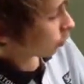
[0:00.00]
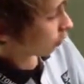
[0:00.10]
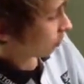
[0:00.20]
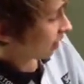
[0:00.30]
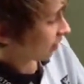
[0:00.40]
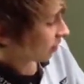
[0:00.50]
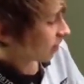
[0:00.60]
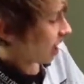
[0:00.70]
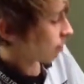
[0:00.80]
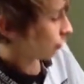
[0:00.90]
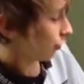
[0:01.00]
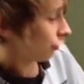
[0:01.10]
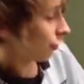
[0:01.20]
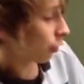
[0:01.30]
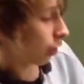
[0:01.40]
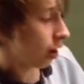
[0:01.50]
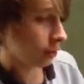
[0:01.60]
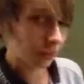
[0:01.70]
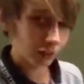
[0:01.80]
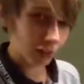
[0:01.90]
will be the same if you fold it
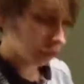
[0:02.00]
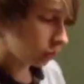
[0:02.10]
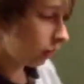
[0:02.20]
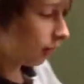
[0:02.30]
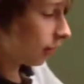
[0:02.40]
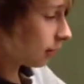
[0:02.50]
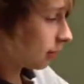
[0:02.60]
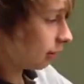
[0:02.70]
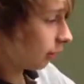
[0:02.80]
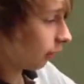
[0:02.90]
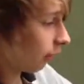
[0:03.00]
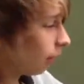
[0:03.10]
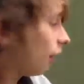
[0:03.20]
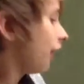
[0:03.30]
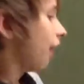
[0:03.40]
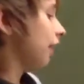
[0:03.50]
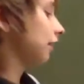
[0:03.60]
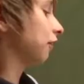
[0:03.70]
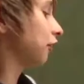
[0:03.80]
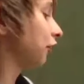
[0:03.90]
on the reflection line, see there.
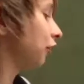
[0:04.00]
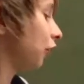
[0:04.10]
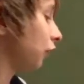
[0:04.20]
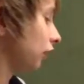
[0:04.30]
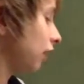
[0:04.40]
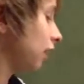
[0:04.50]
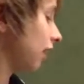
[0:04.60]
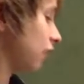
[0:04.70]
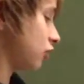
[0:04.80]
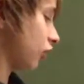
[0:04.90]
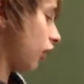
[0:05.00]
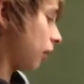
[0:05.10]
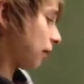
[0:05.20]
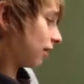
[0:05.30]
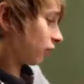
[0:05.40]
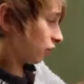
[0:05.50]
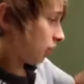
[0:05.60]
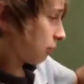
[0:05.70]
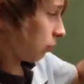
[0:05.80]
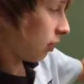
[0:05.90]
And if you fold it, they should all be in the
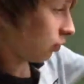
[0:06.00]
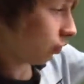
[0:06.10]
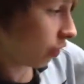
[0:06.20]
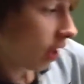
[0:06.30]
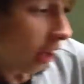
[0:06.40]
same place. You see?